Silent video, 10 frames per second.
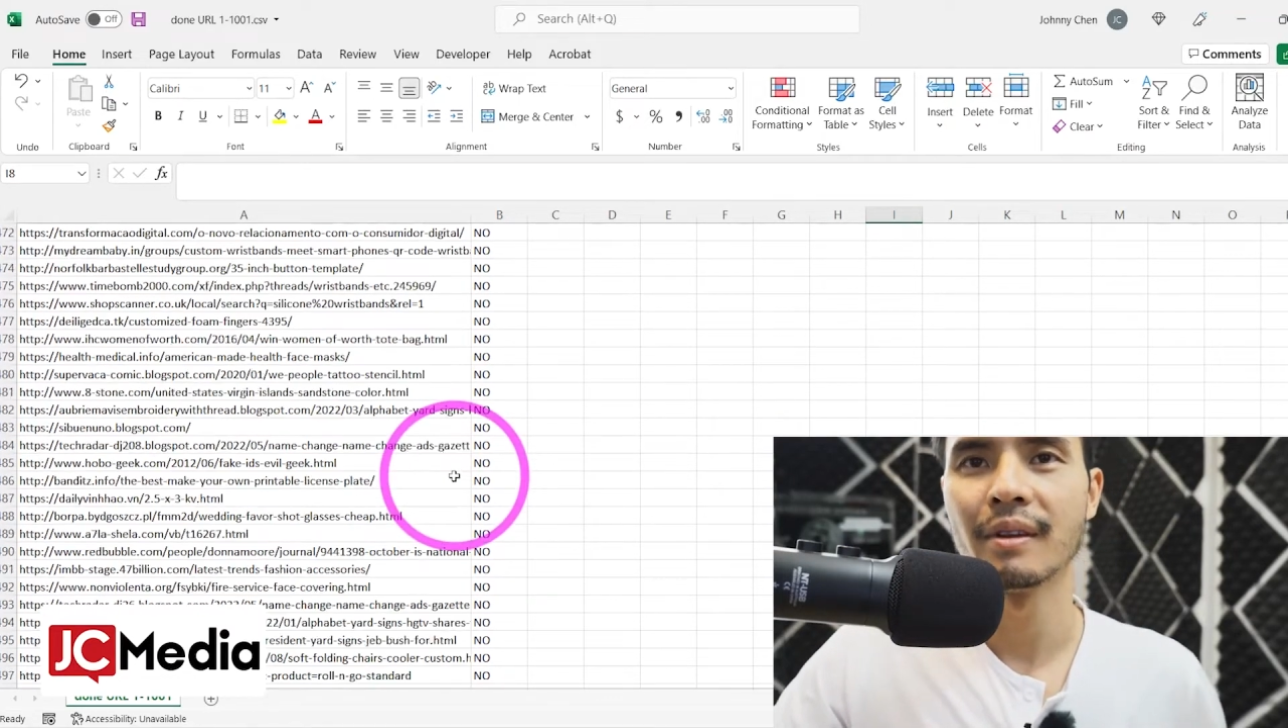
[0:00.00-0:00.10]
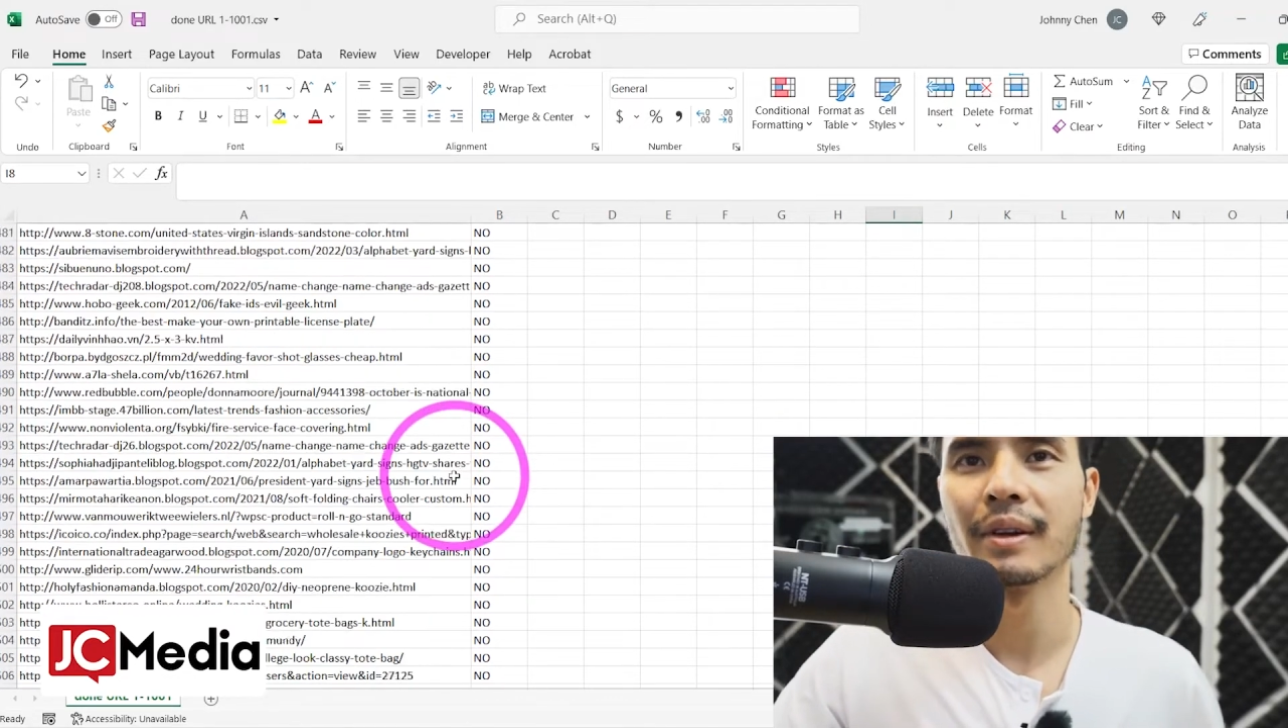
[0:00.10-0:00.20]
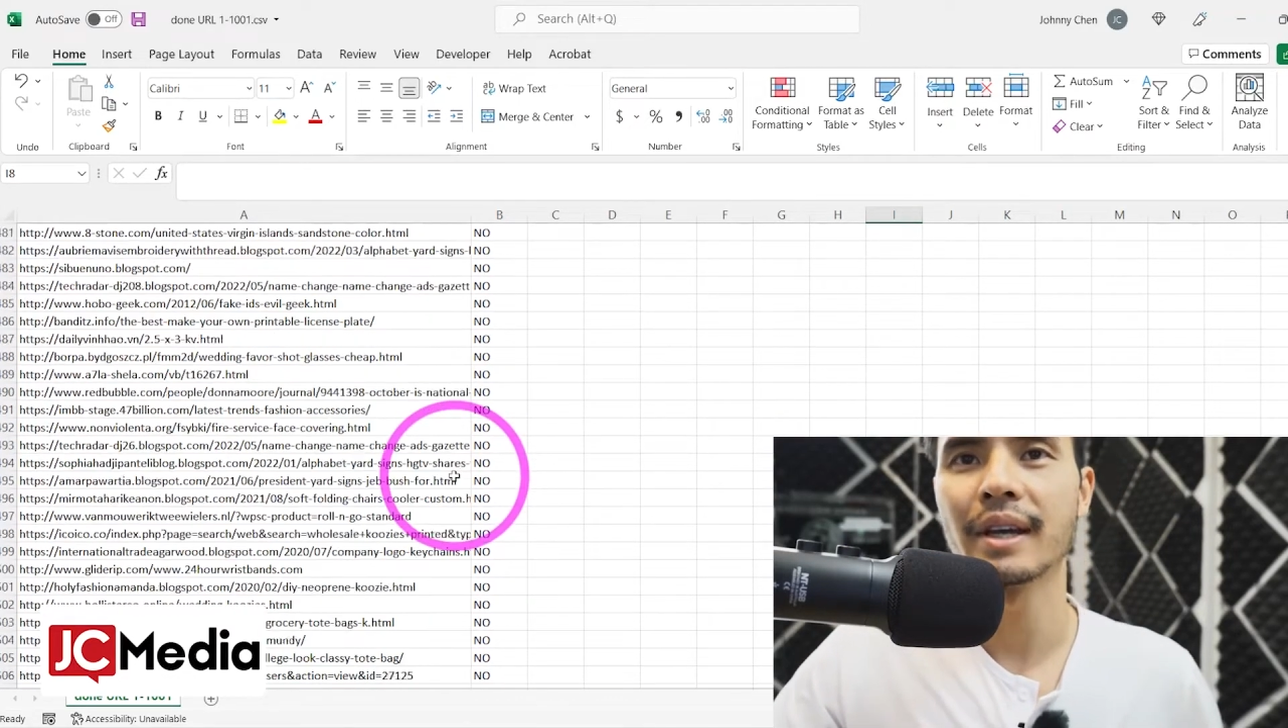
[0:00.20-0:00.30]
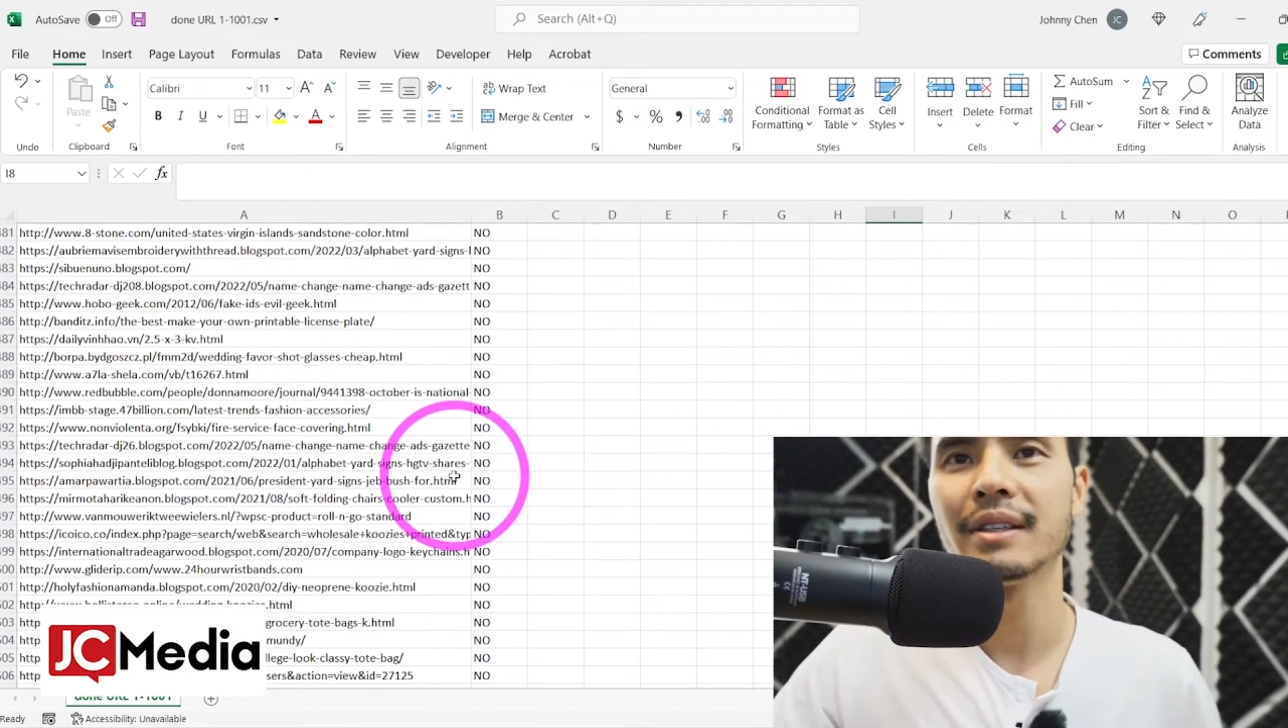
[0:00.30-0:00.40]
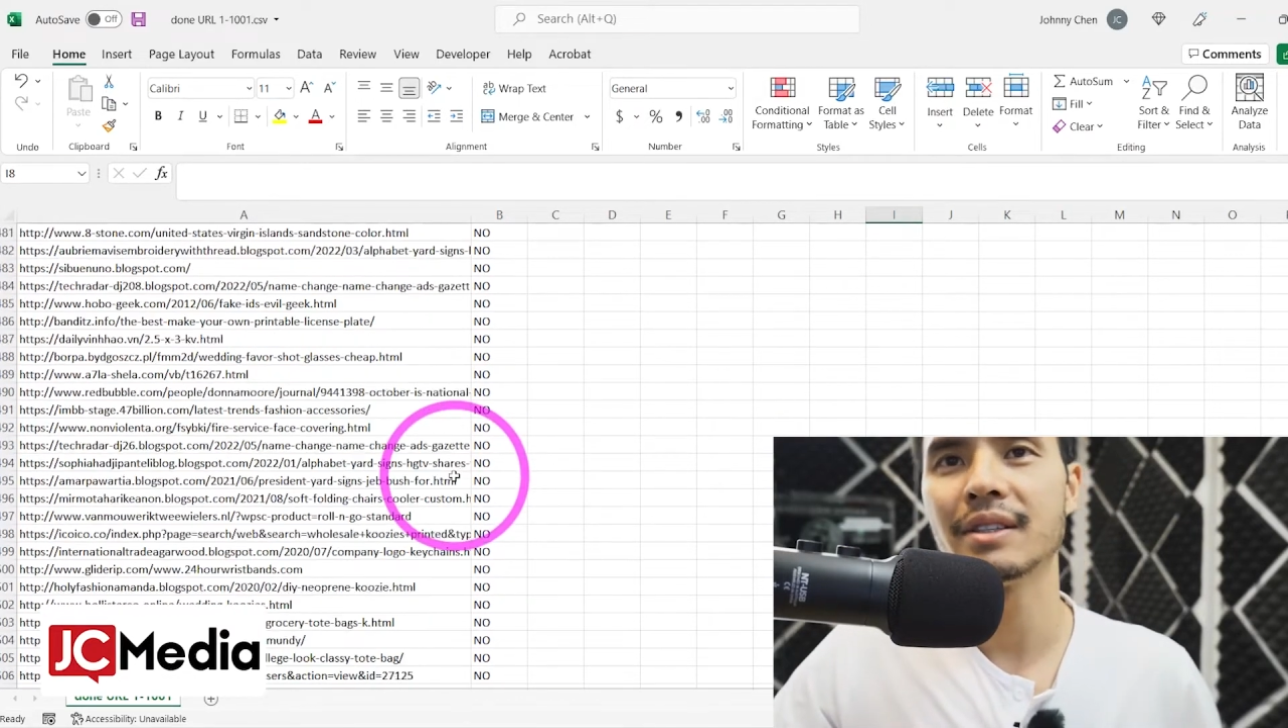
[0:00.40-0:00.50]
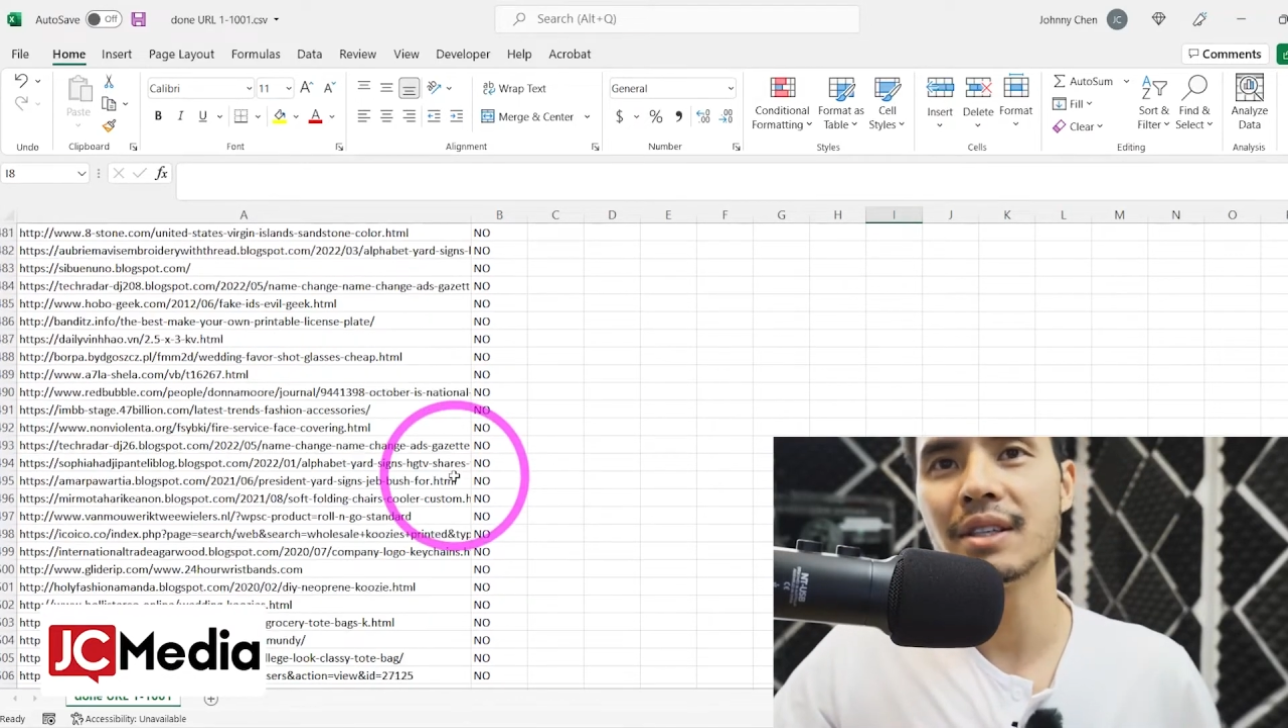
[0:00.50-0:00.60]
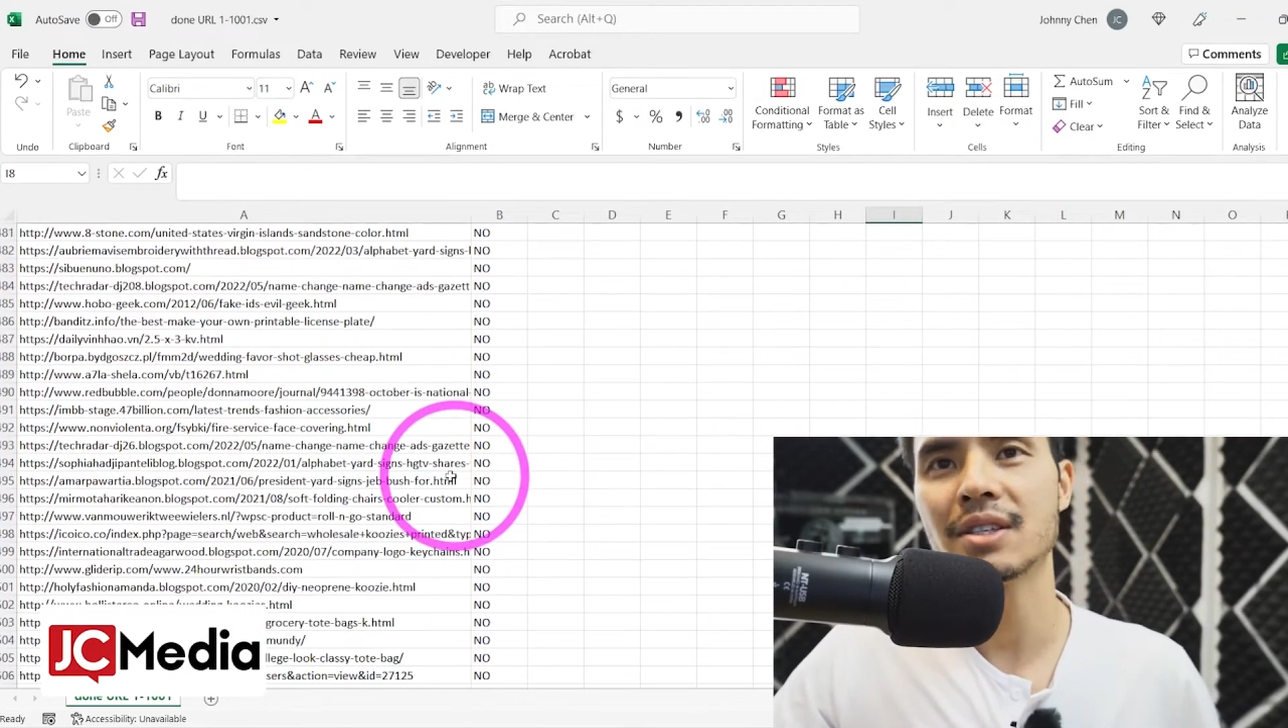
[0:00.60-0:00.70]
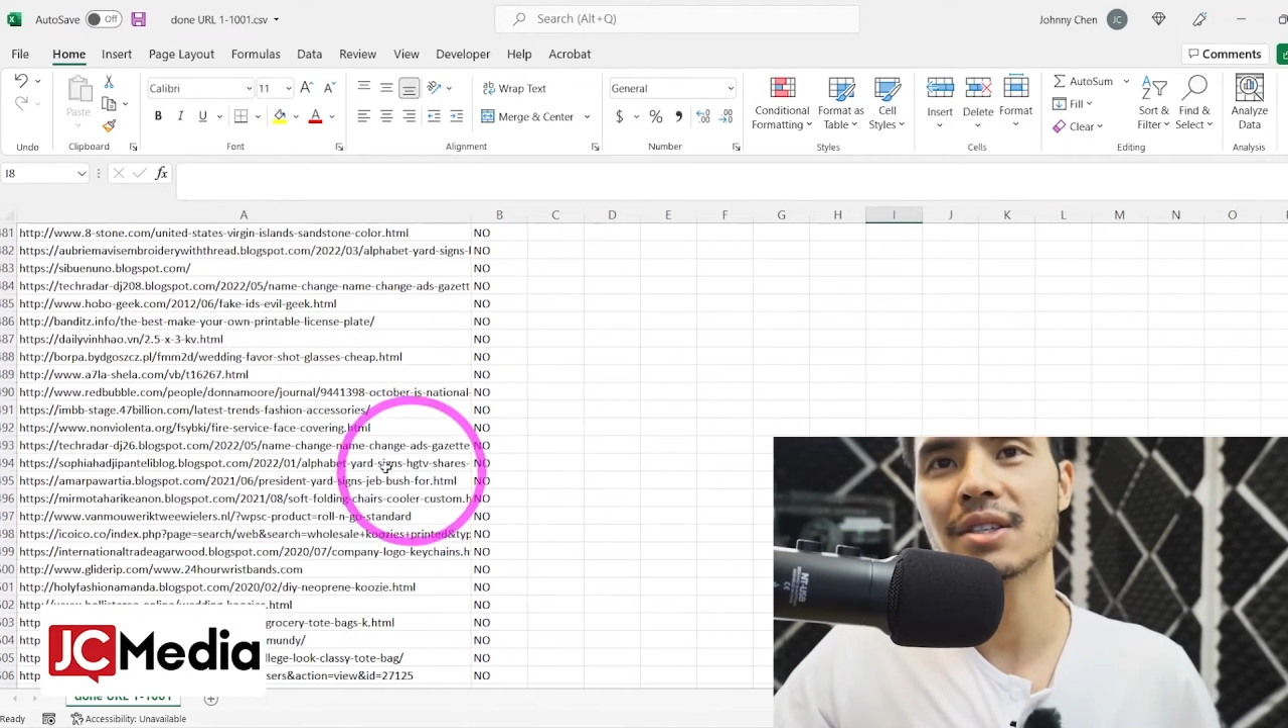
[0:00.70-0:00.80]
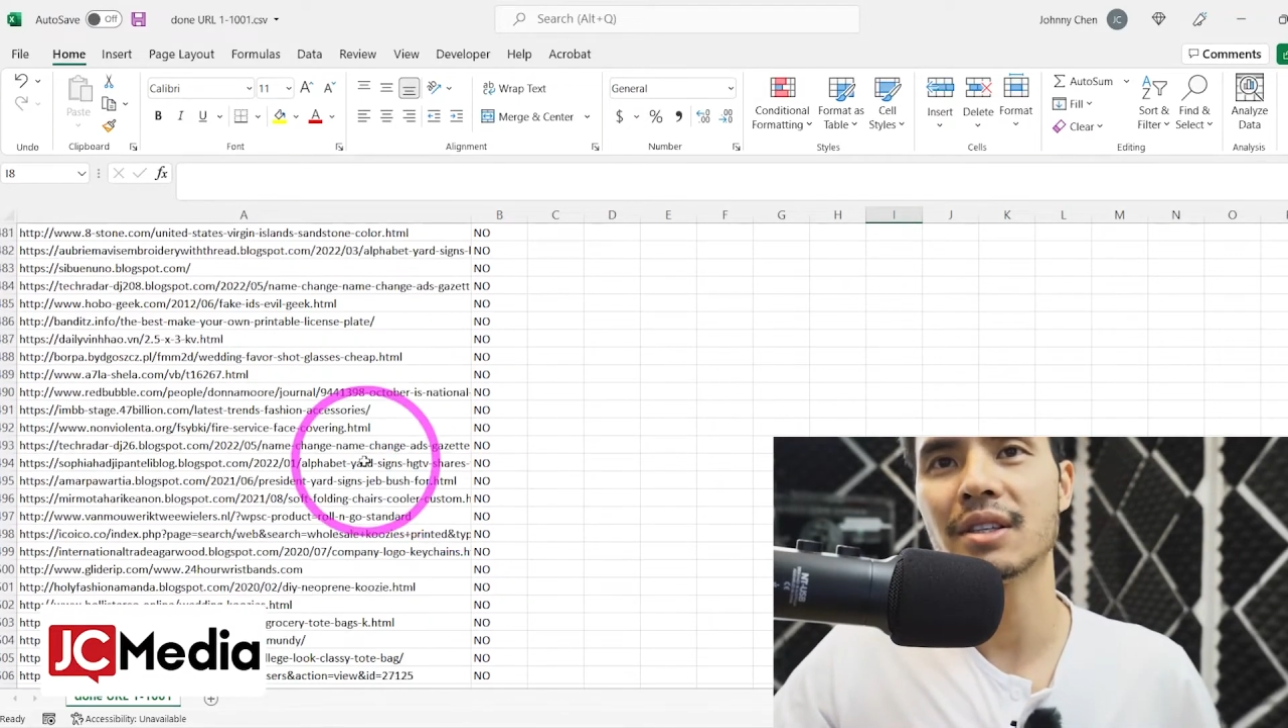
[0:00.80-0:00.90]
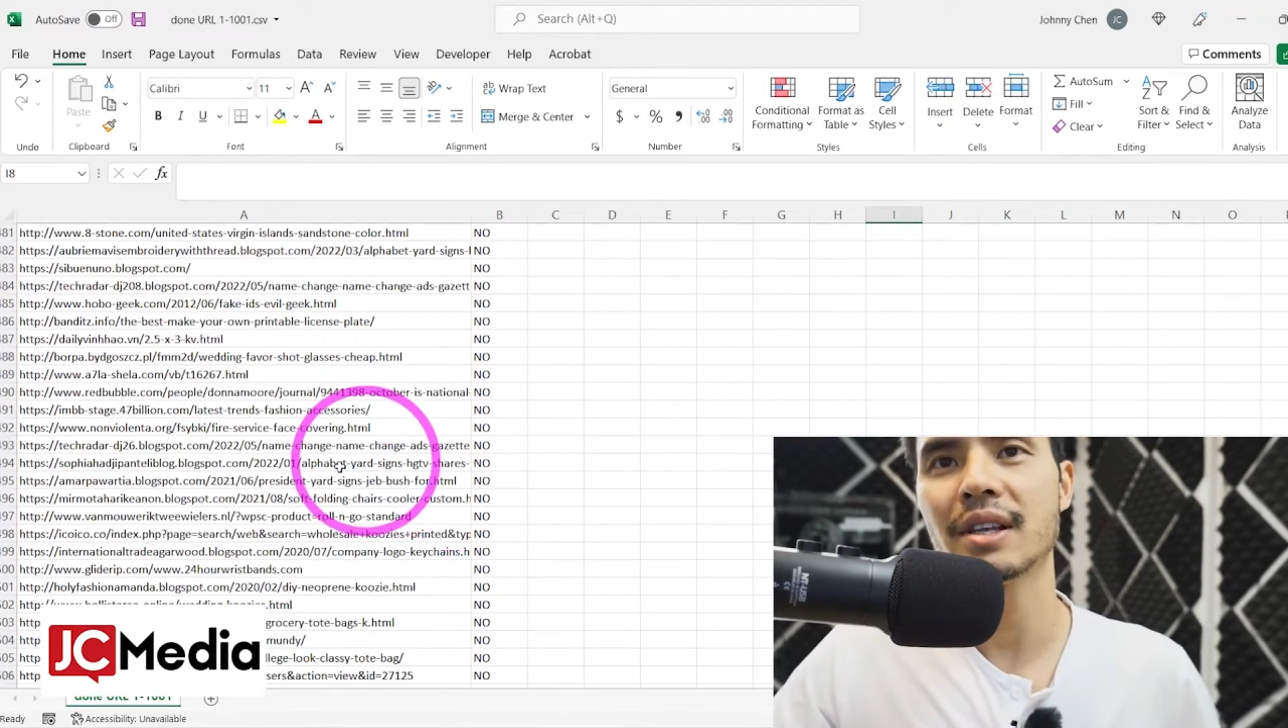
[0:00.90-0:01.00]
Okay, these